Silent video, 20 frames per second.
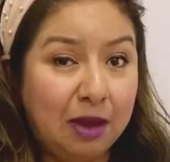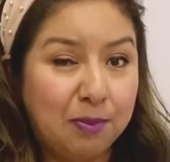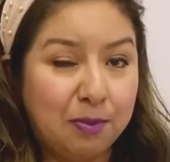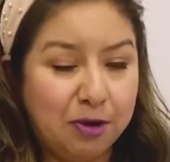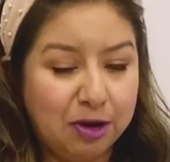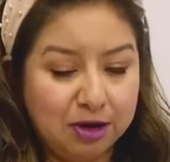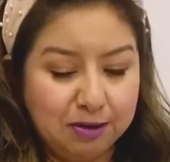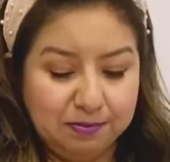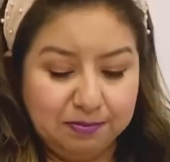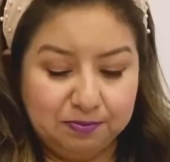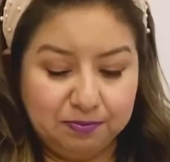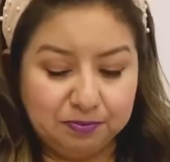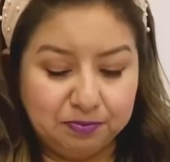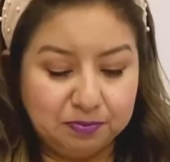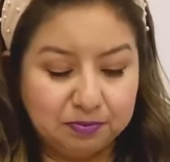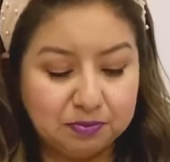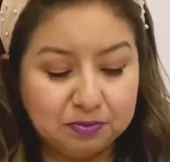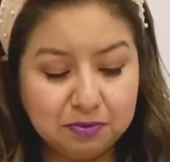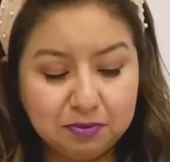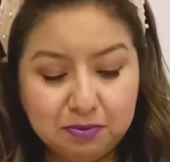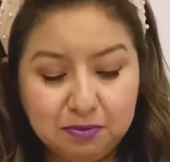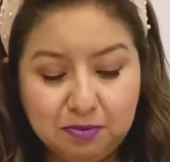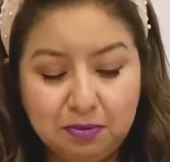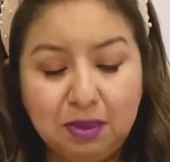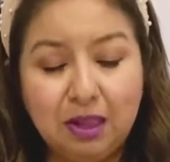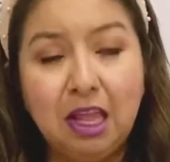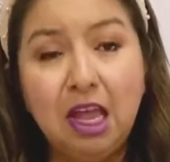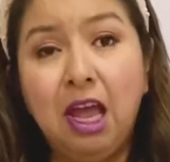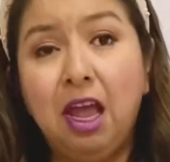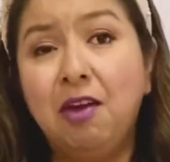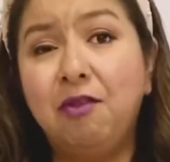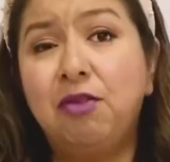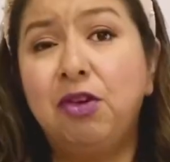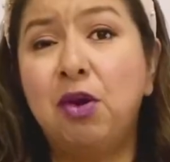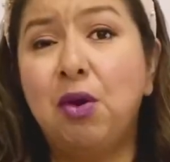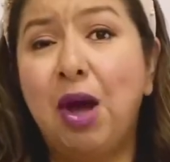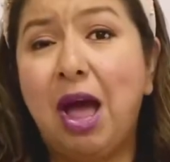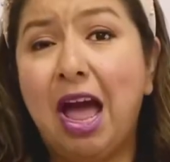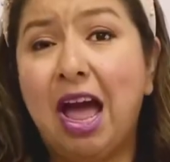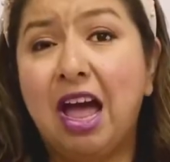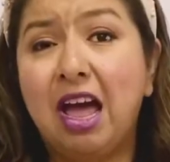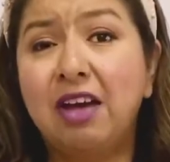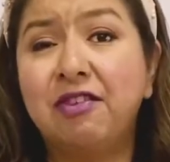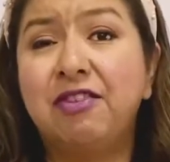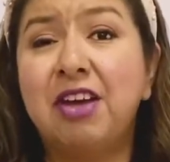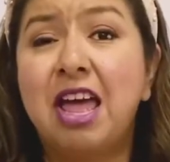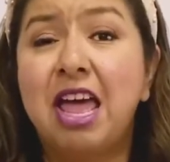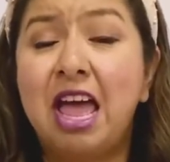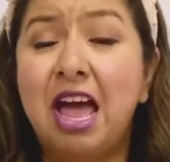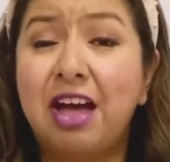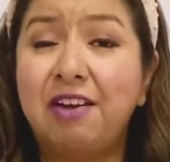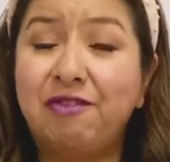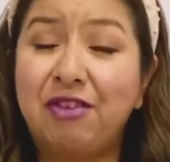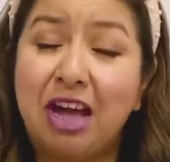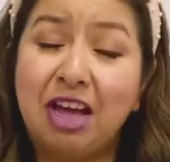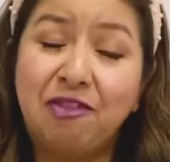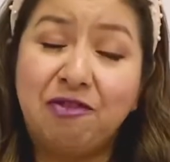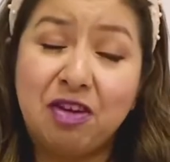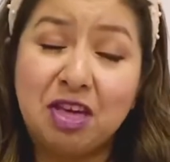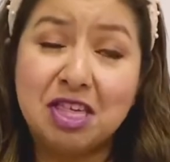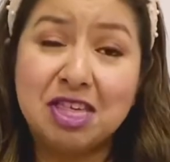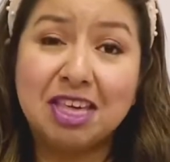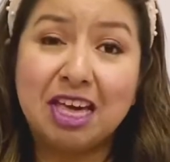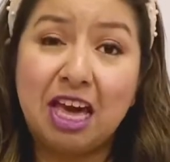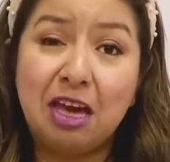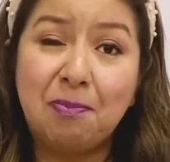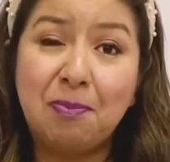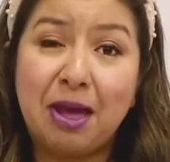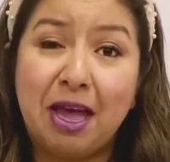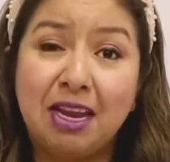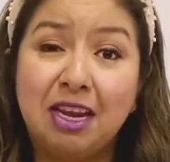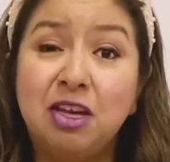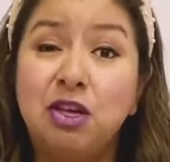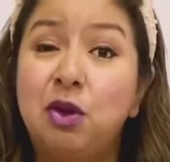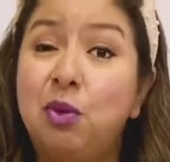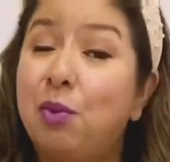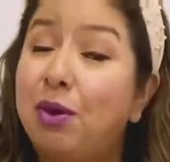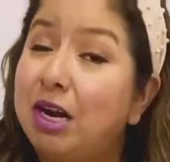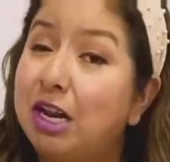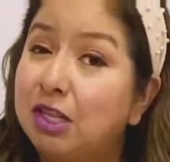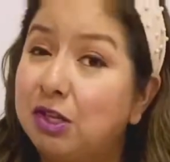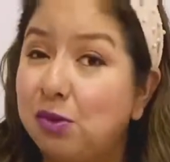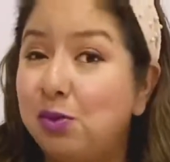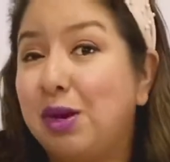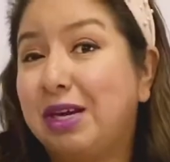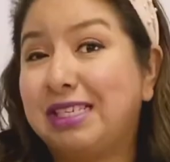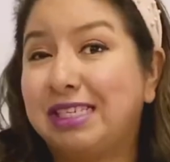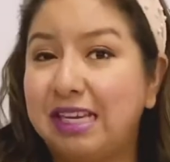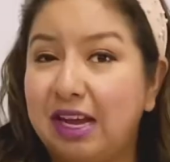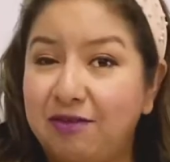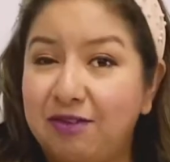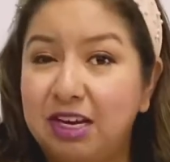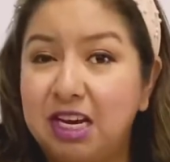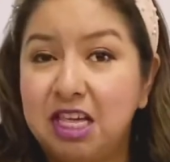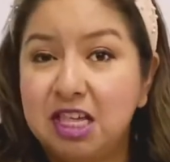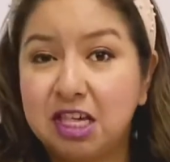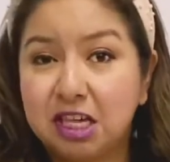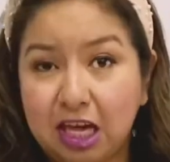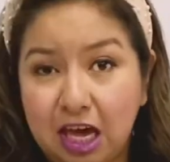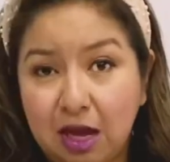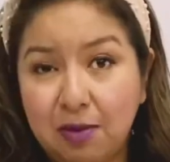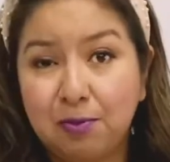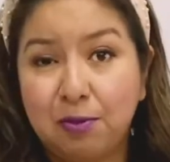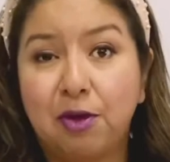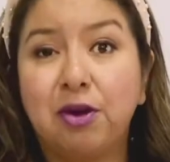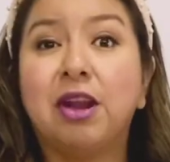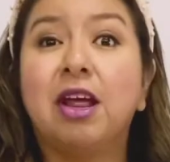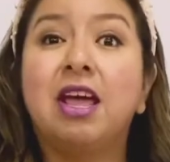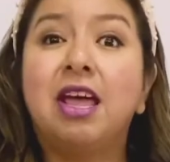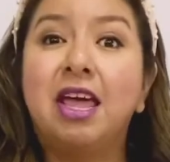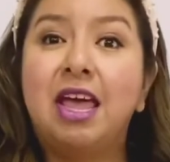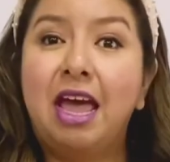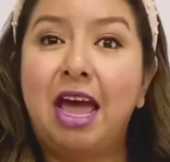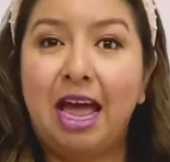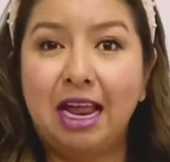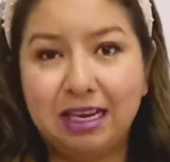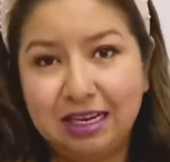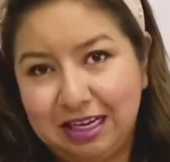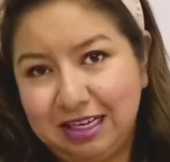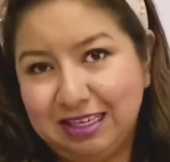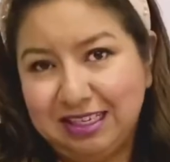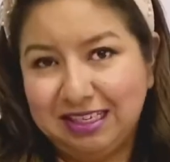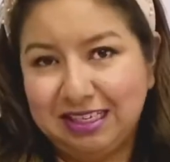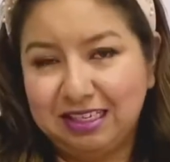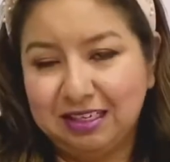board. If you have a 5-inch cake pan, you want to do a 7-inch cake board at least.